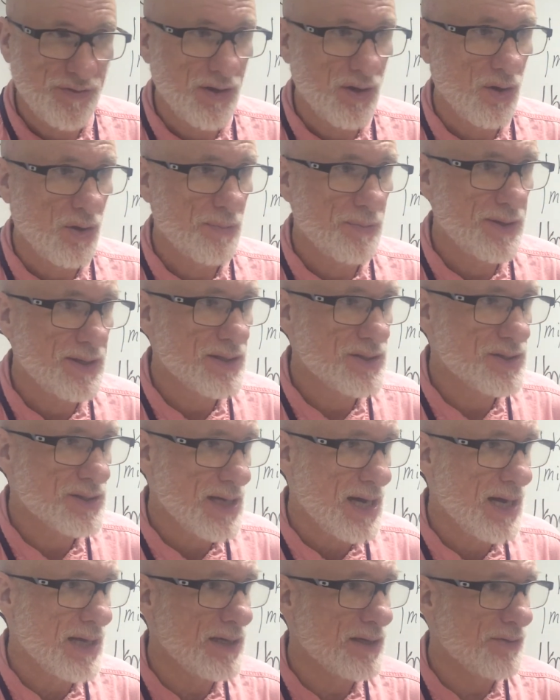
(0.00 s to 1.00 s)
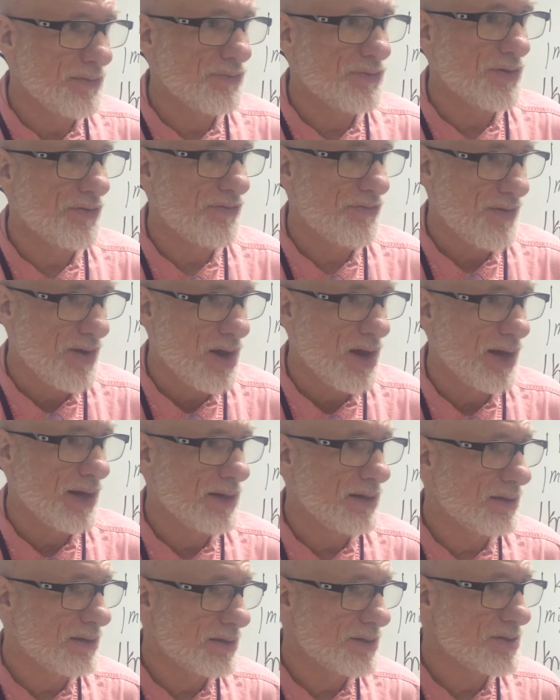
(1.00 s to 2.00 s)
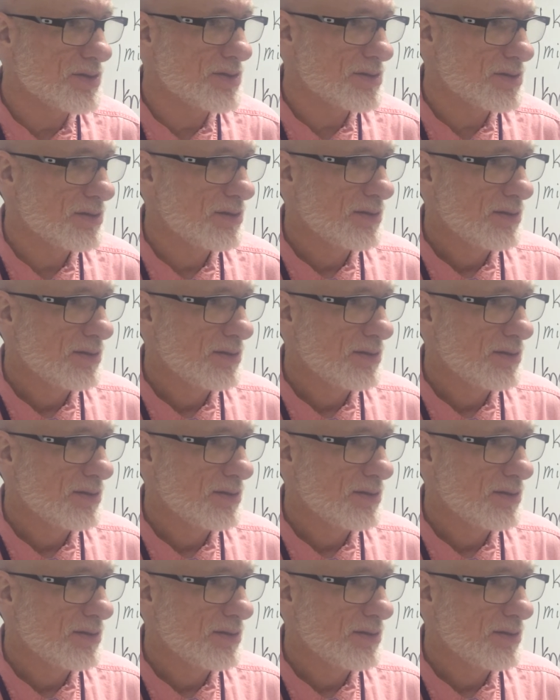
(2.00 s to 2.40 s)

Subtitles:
film is kind of define, because